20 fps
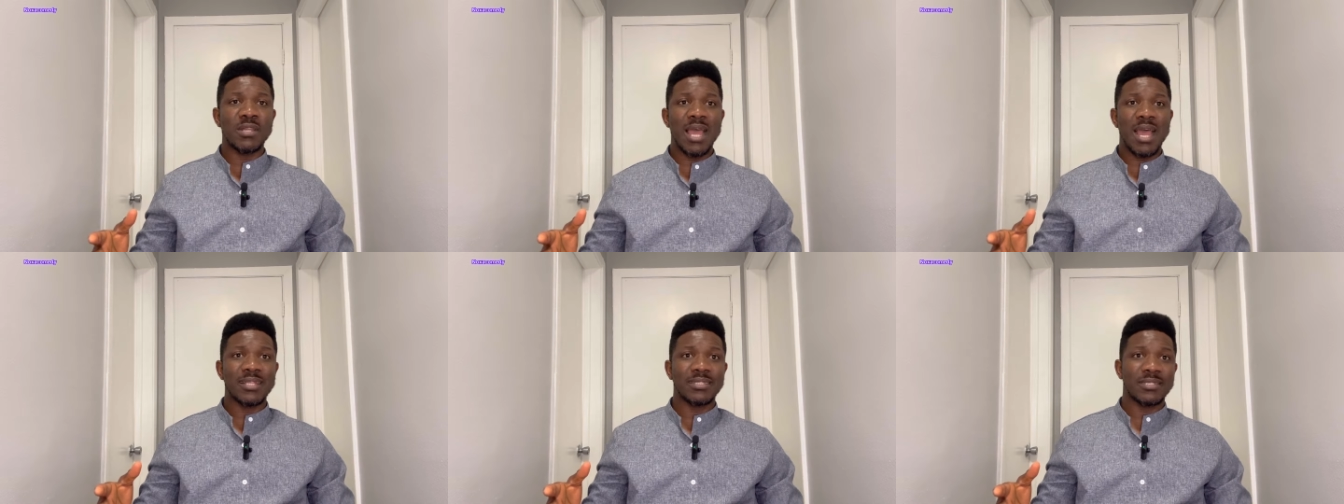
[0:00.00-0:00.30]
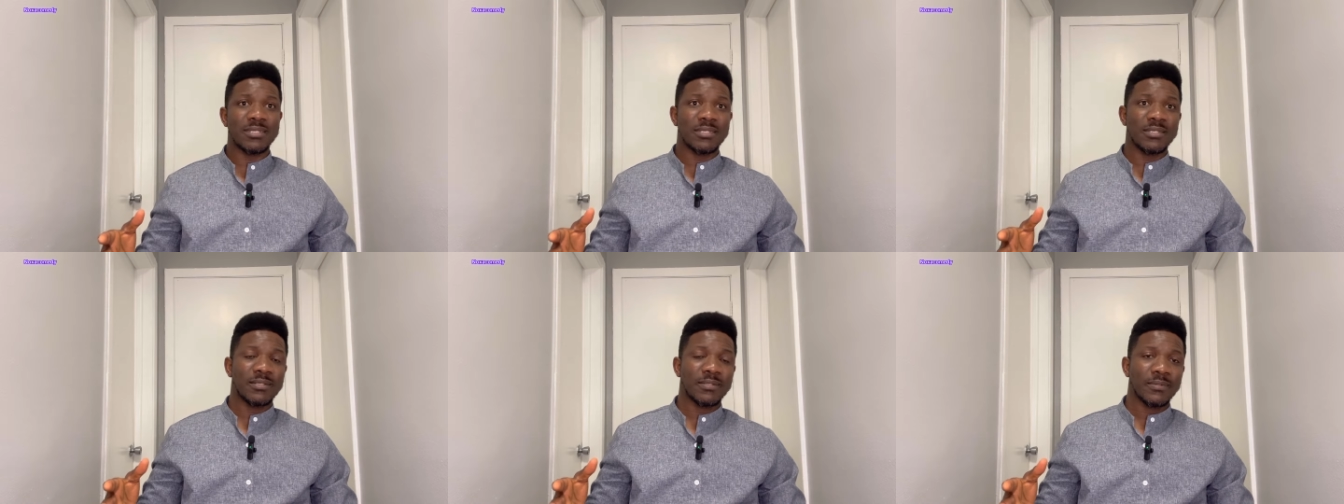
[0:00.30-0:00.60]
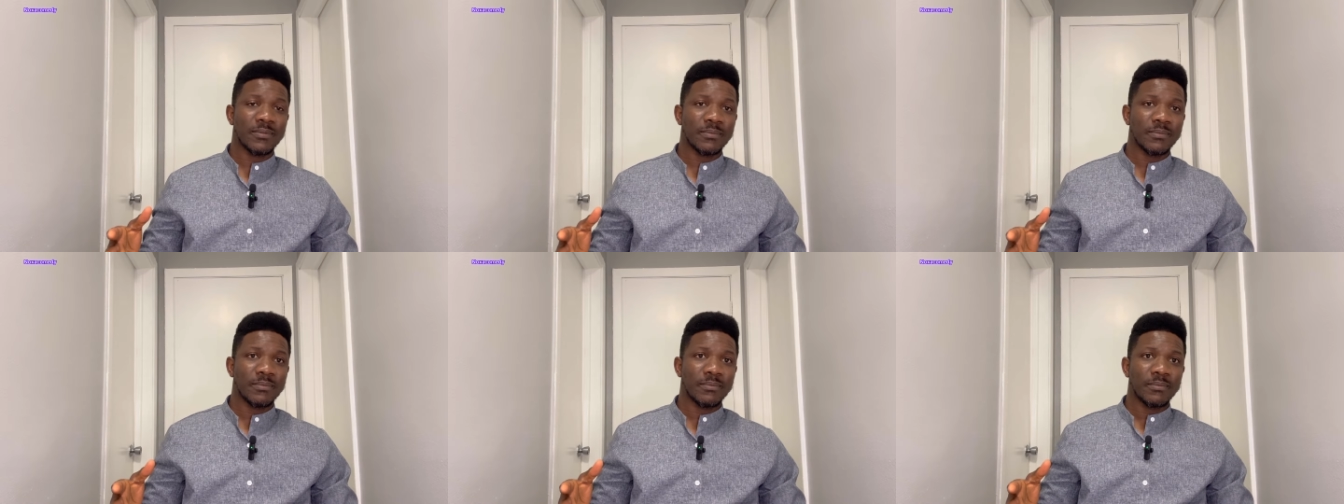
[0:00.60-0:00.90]
that.
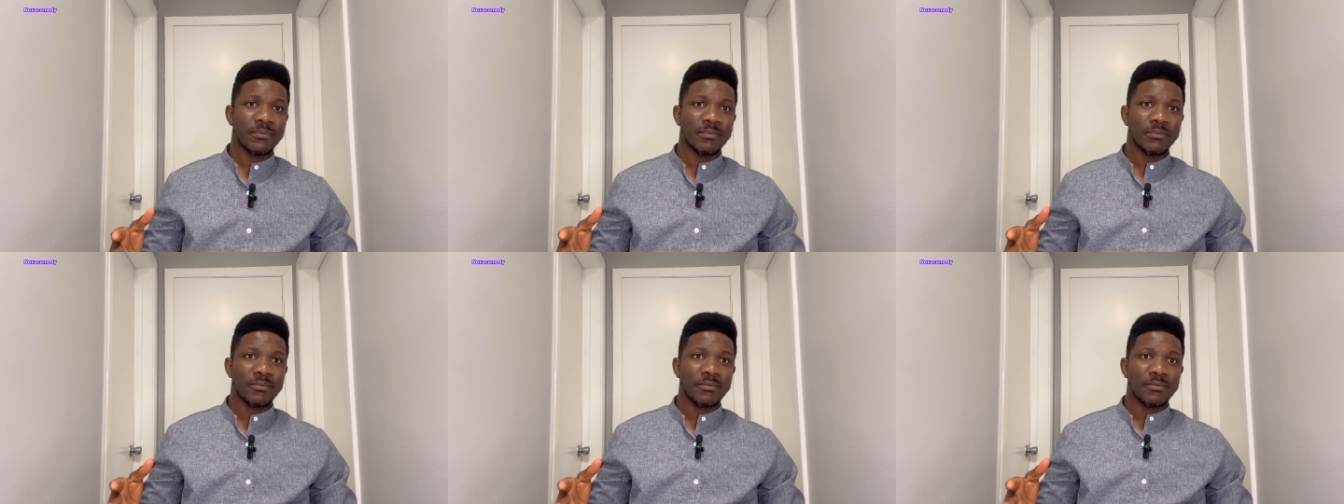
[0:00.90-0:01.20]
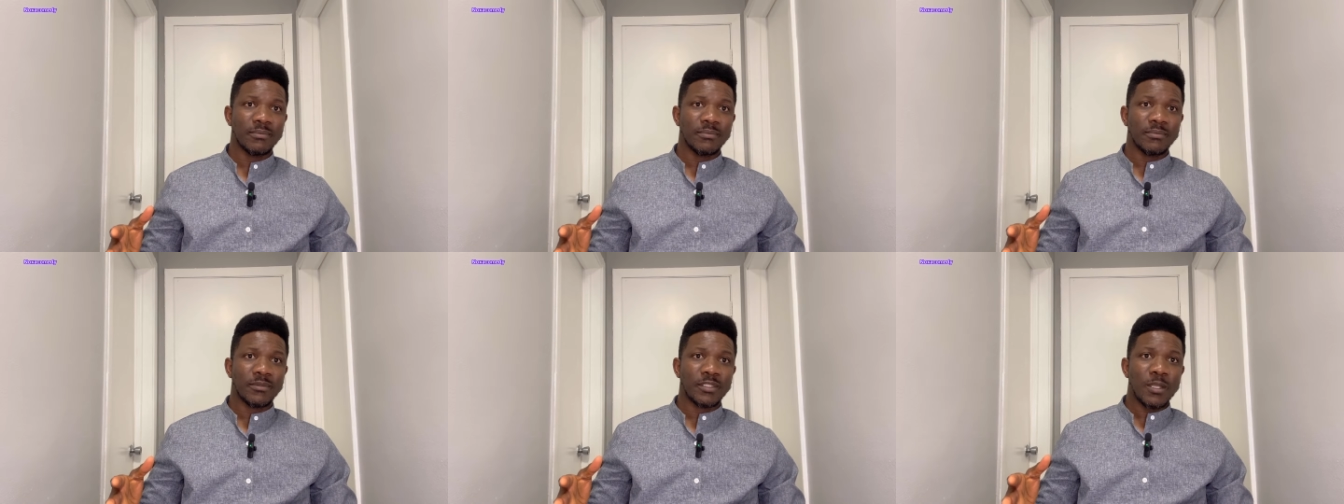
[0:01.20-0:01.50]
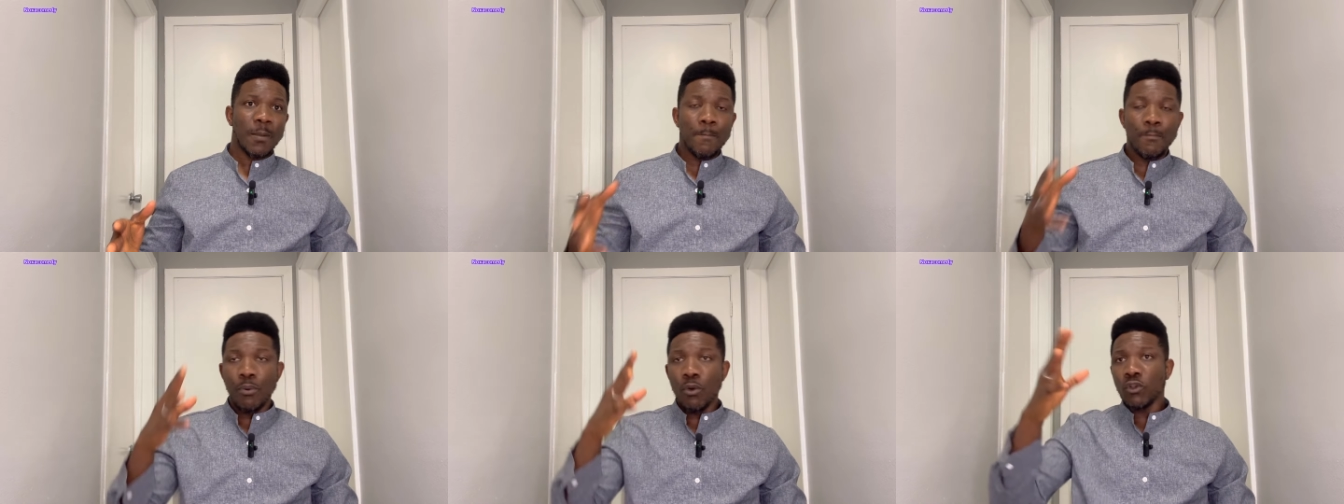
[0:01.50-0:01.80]

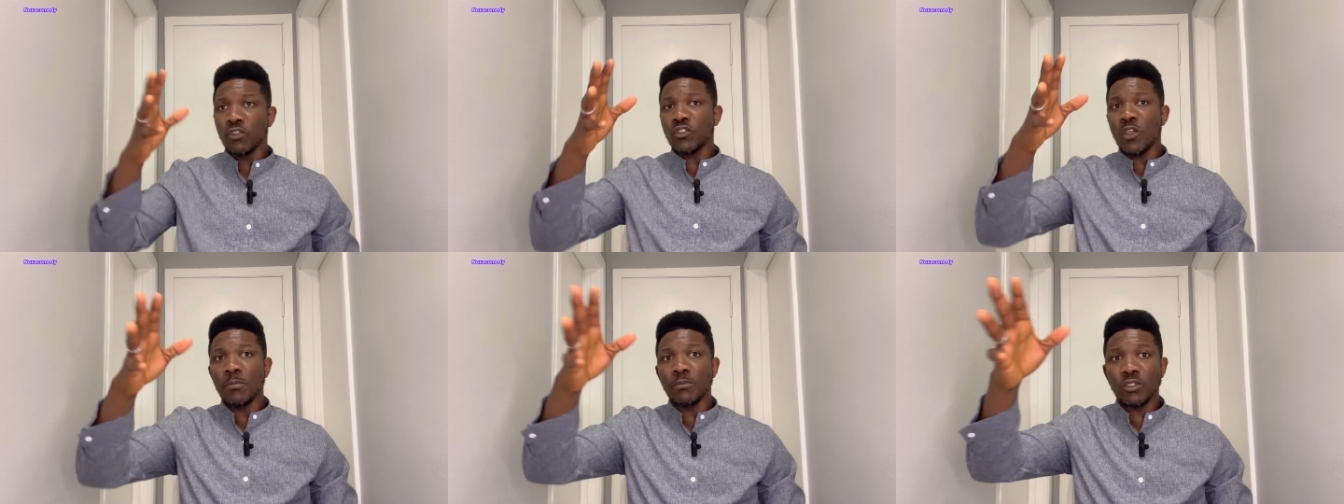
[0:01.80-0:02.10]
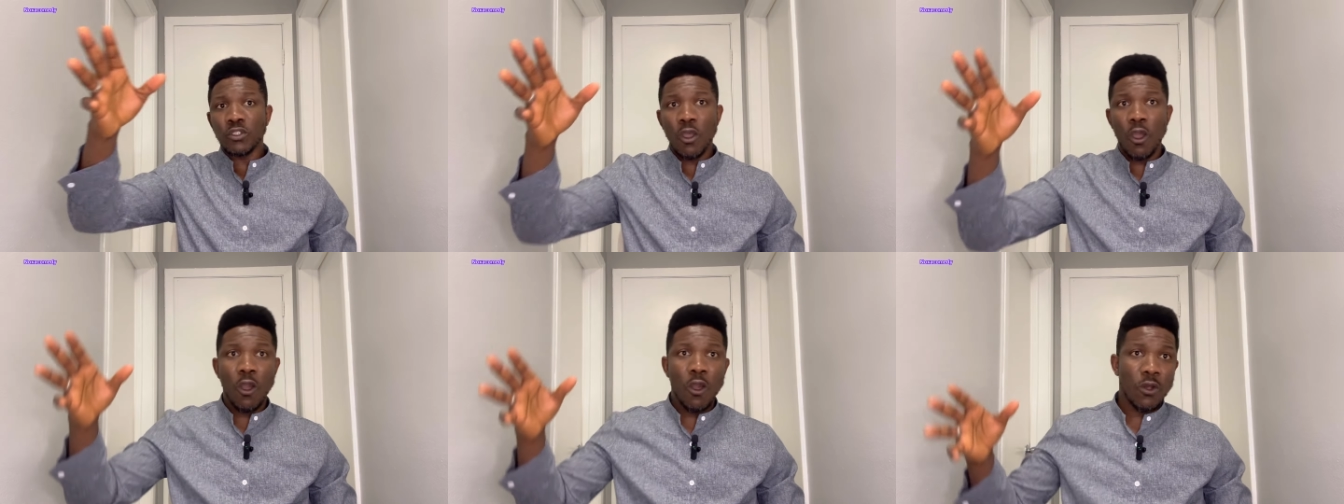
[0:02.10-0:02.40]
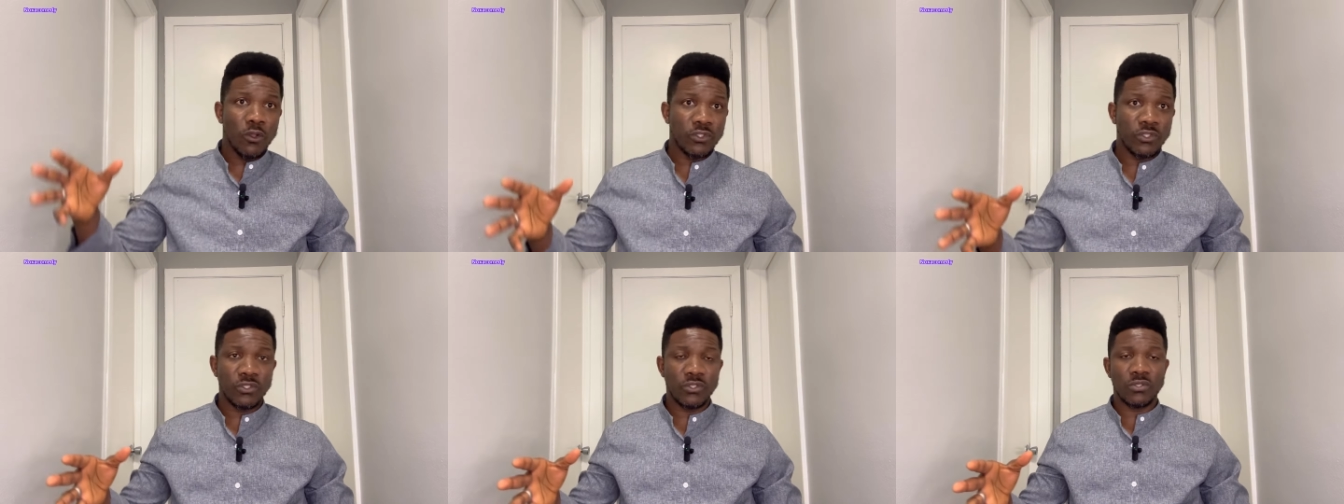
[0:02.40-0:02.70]
Book some
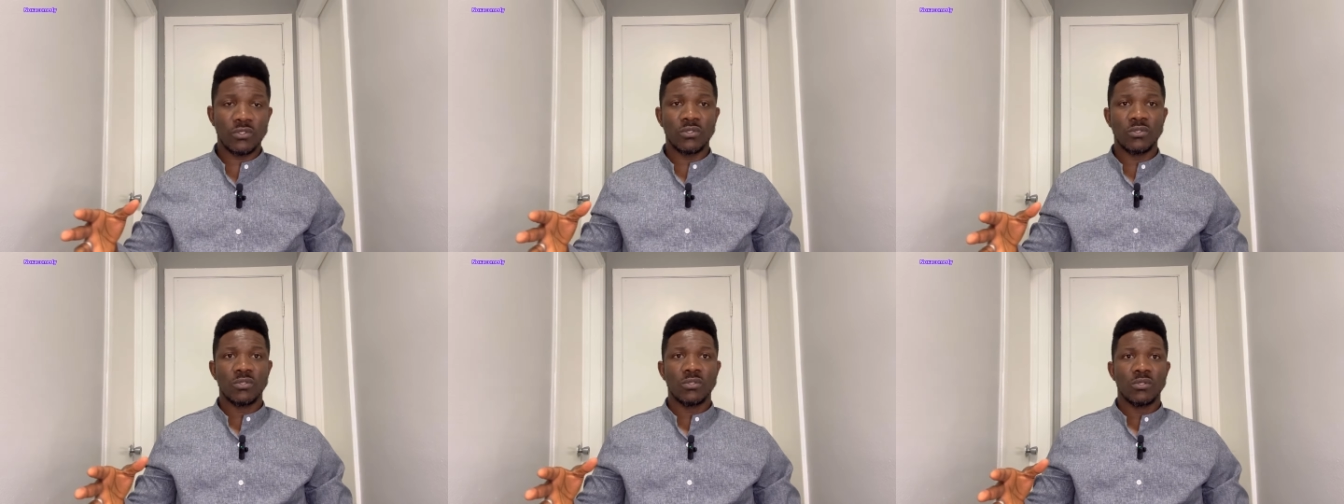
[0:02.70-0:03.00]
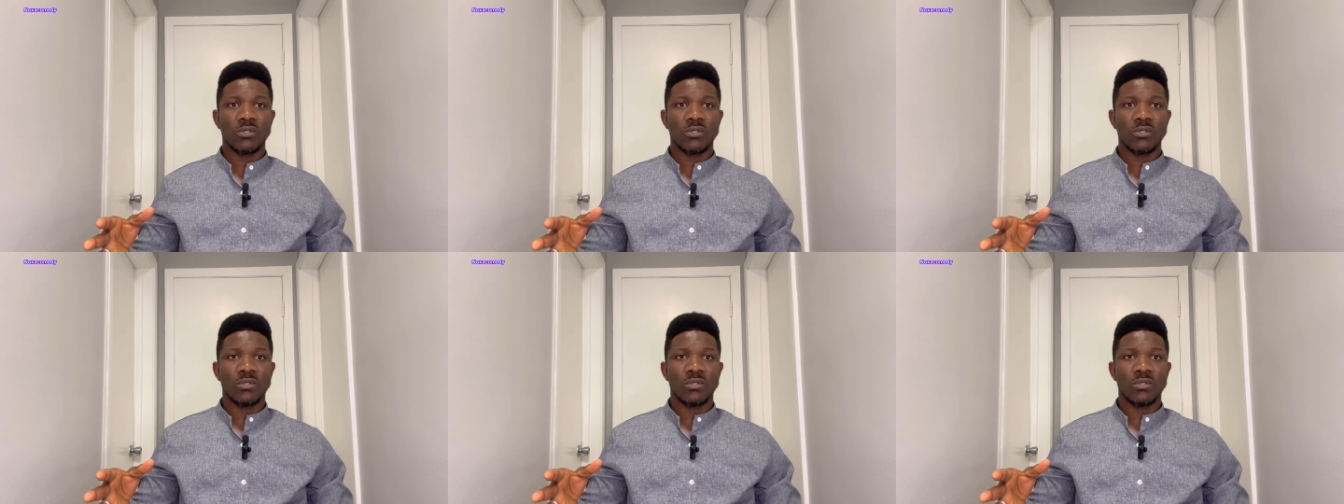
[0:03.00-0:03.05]
tours